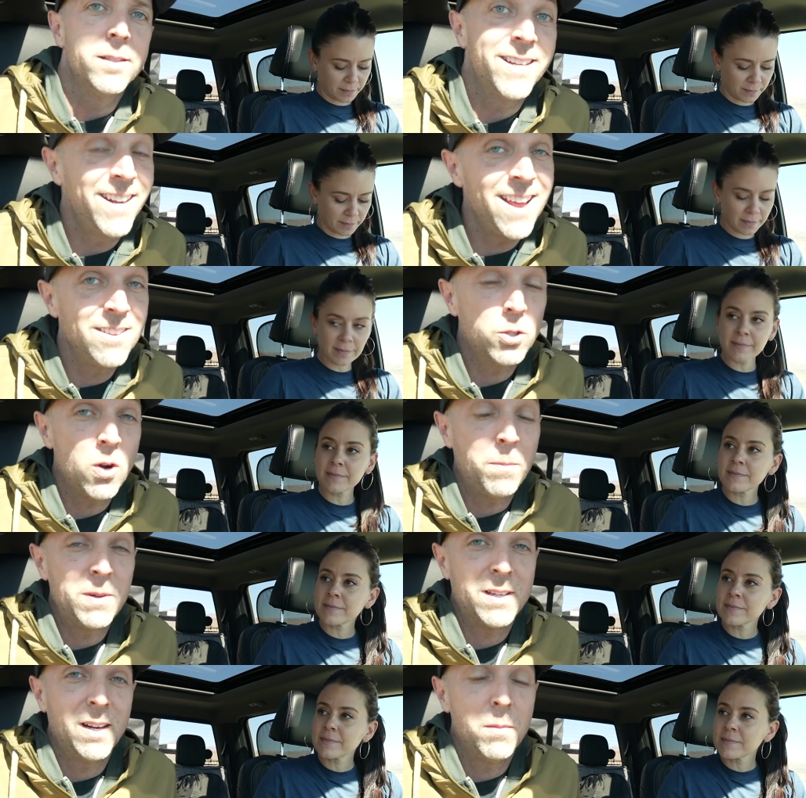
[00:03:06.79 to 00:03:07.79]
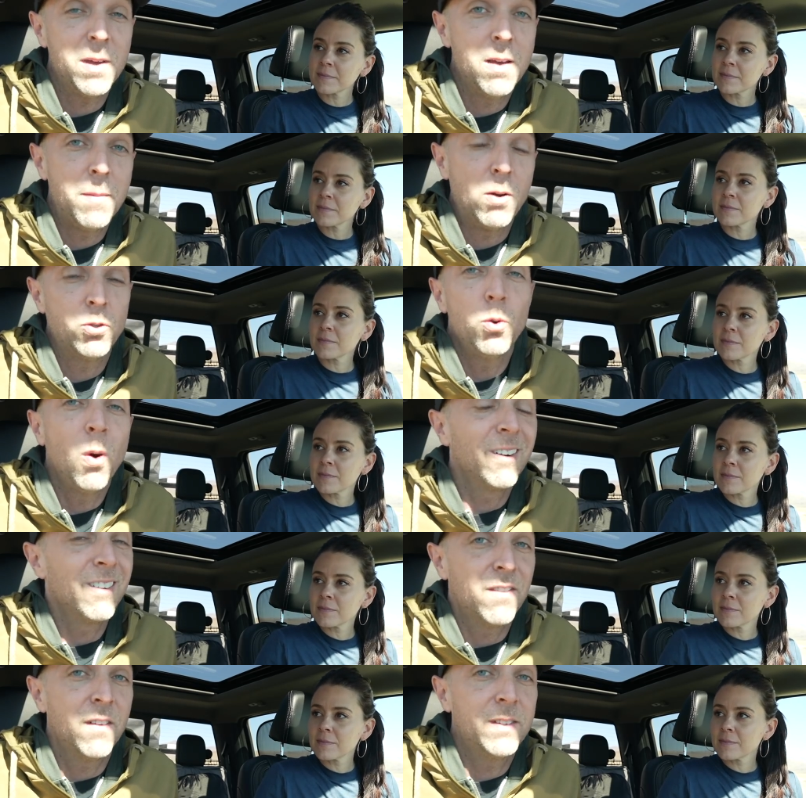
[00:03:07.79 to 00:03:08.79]
Speaker 1: Today's trip is going to be about
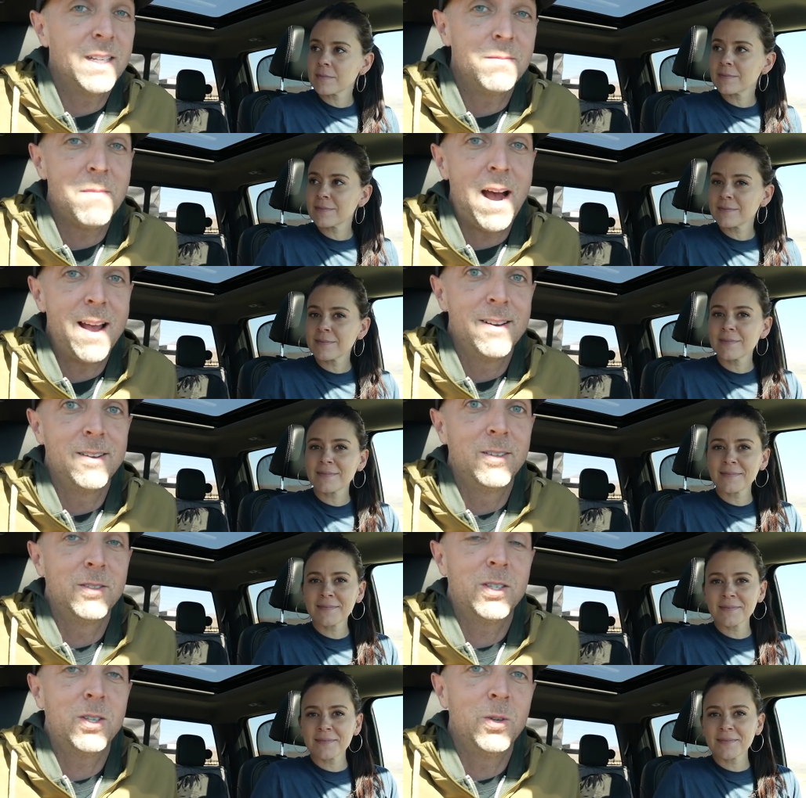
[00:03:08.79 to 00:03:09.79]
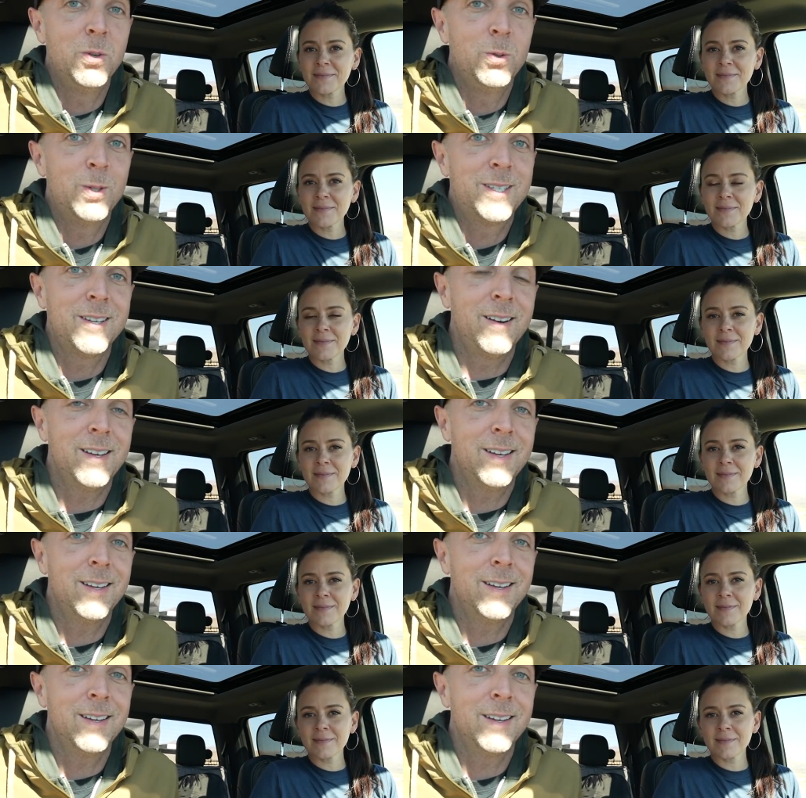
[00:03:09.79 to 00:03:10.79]
215 miles to
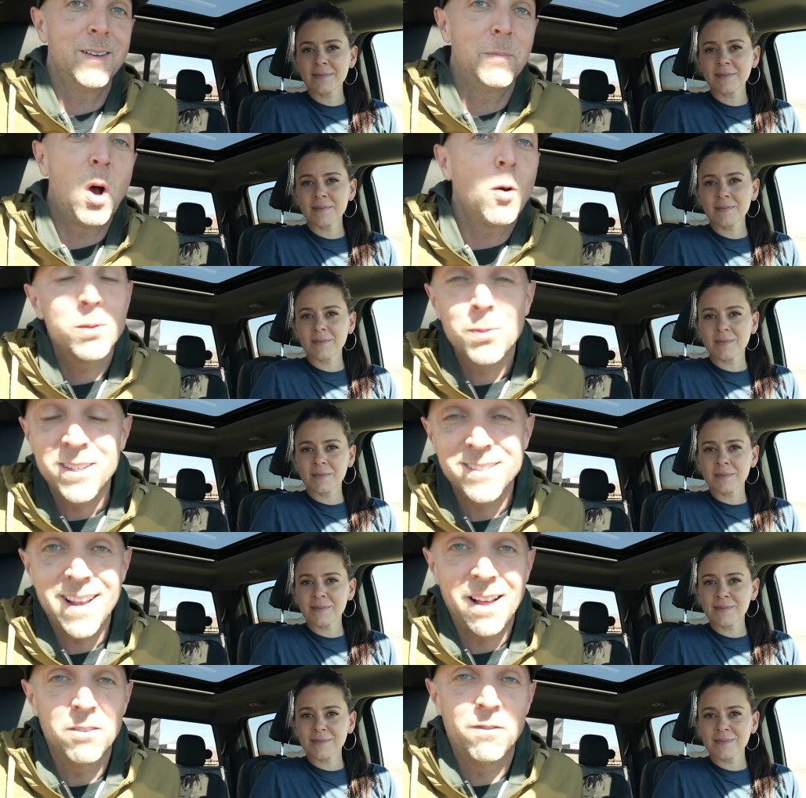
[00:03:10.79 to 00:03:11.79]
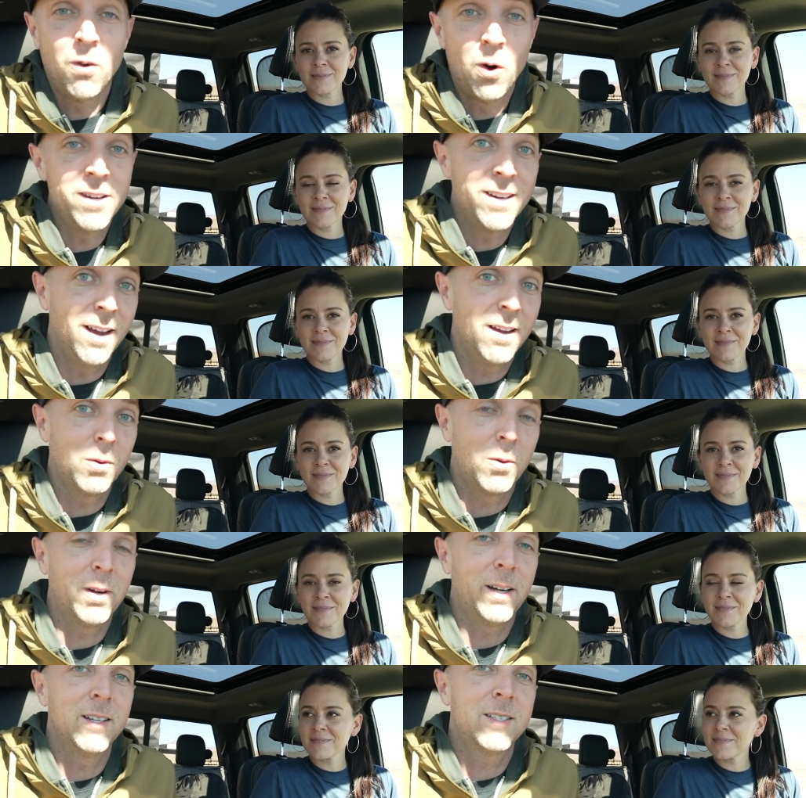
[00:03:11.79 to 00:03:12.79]
sunny Palm Springs, California, where
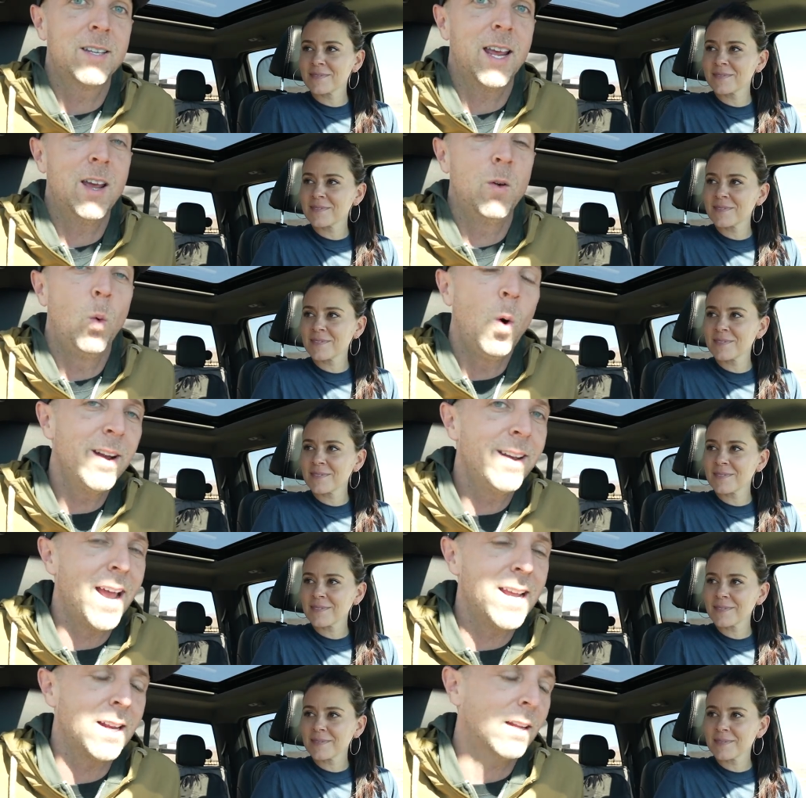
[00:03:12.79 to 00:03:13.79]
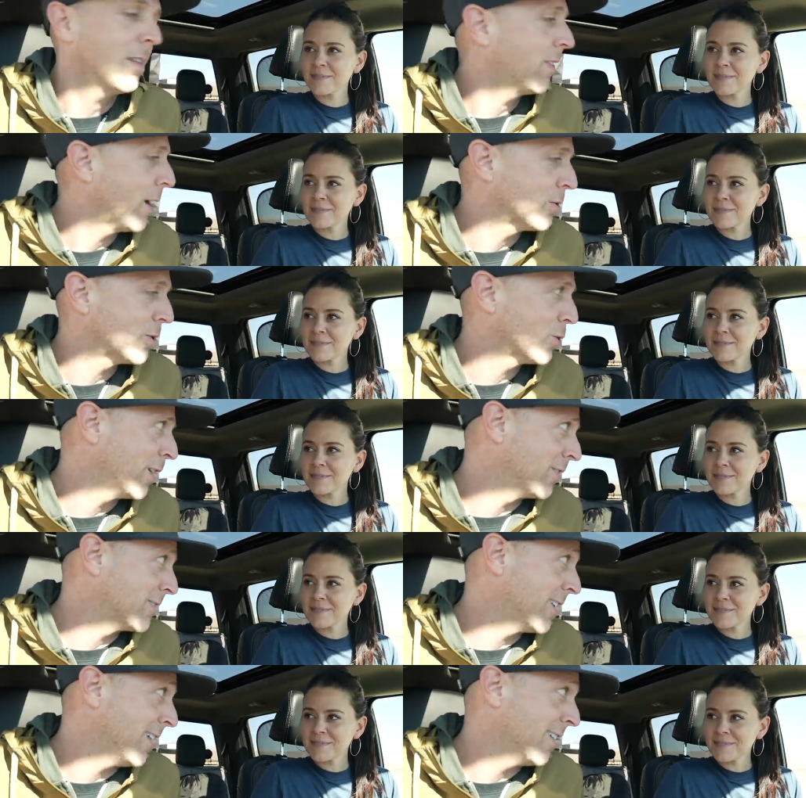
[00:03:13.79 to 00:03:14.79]
we're going to stay one night at the Thousand
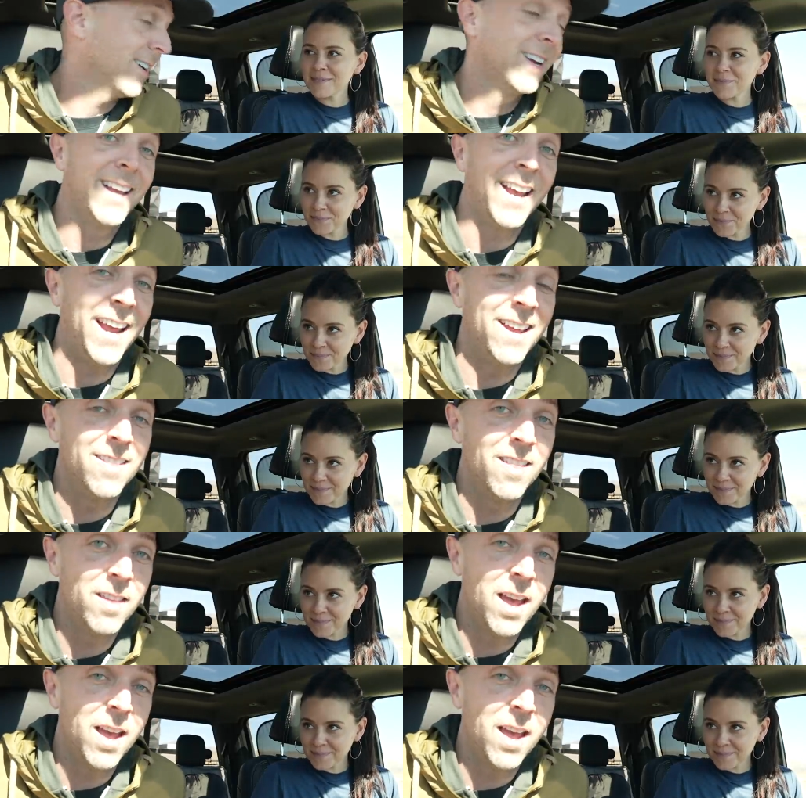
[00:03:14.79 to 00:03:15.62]
Trails there. And